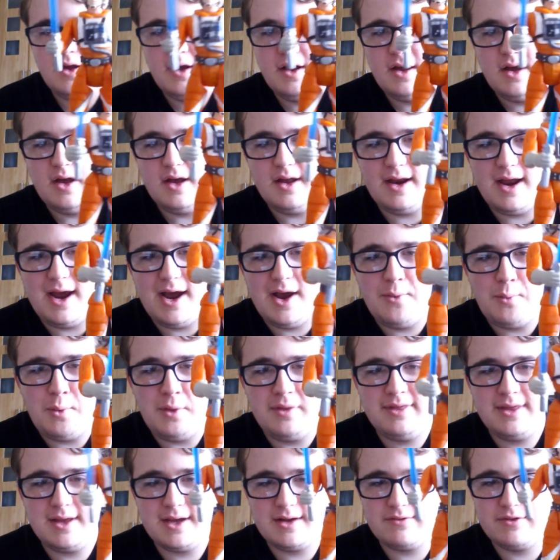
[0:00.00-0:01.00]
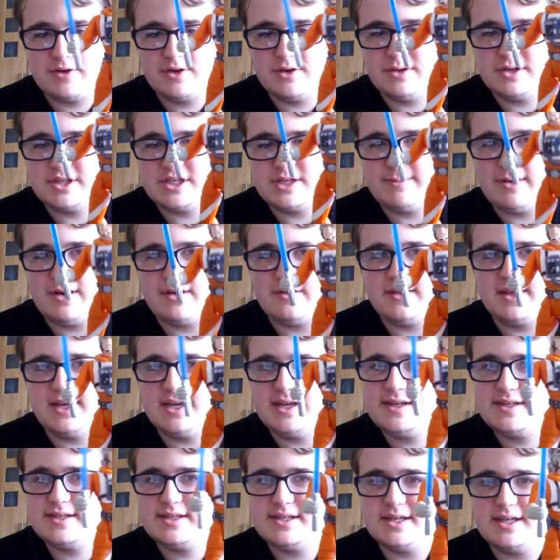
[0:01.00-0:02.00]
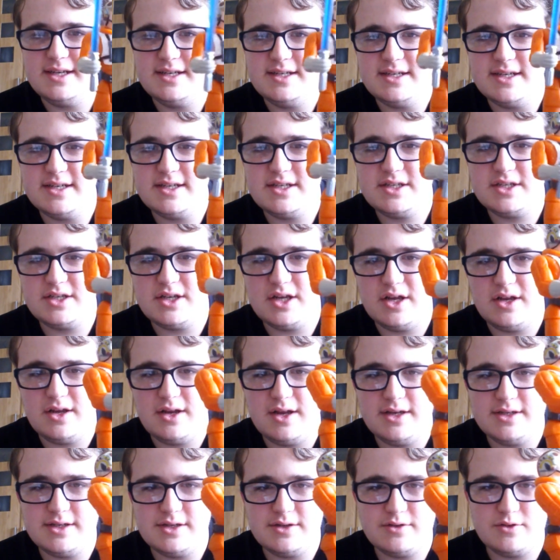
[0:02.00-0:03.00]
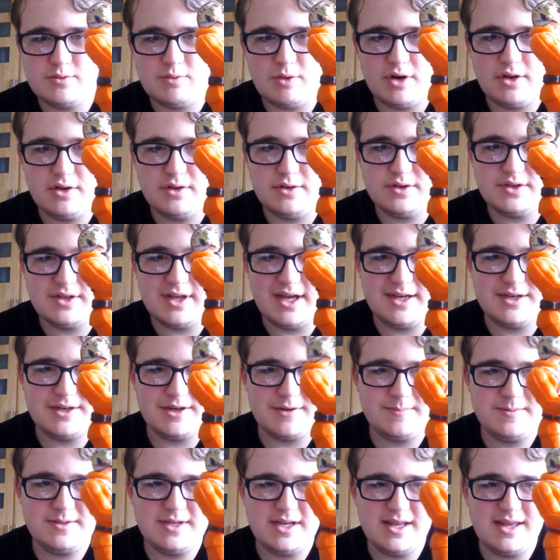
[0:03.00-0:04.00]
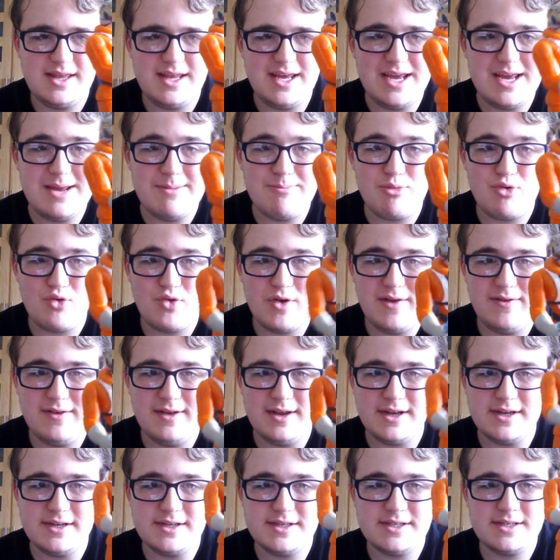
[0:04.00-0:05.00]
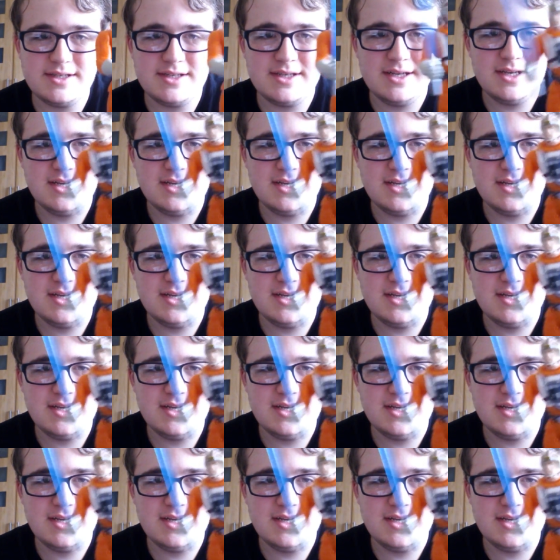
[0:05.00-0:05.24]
And now one thing I've noticed about this is it's one of those that adopted the previous